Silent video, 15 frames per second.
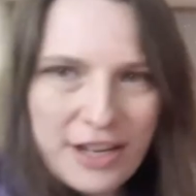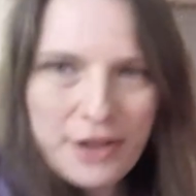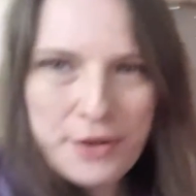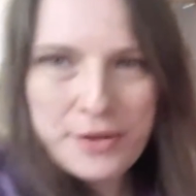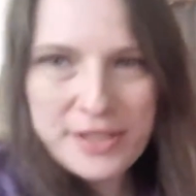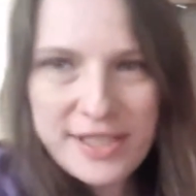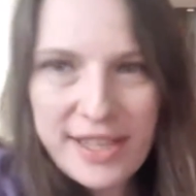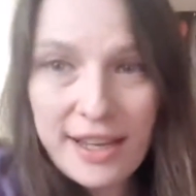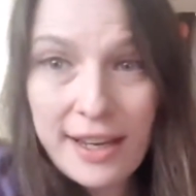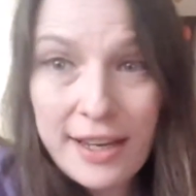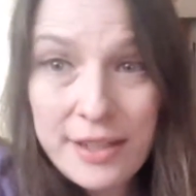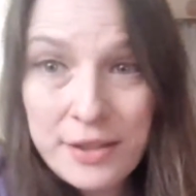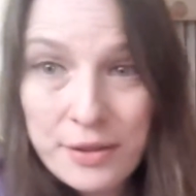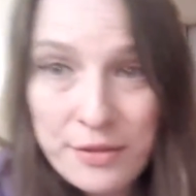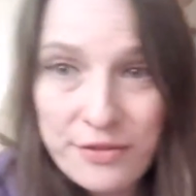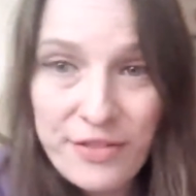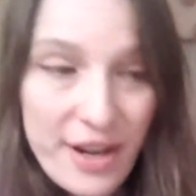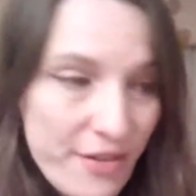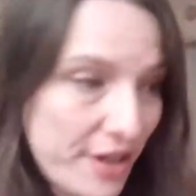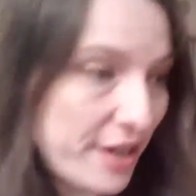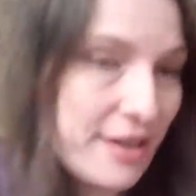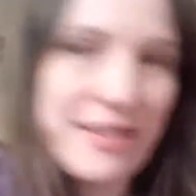Outside.
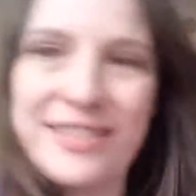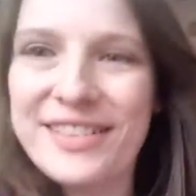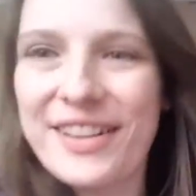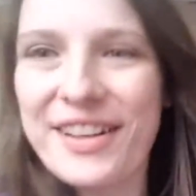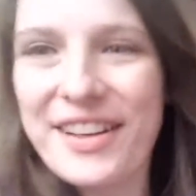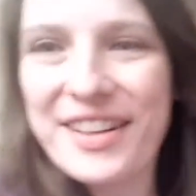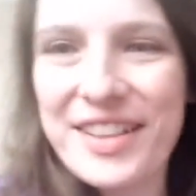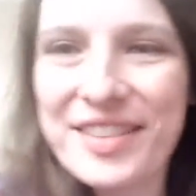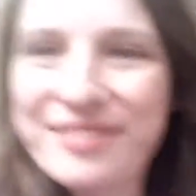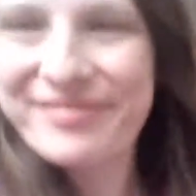Very dark.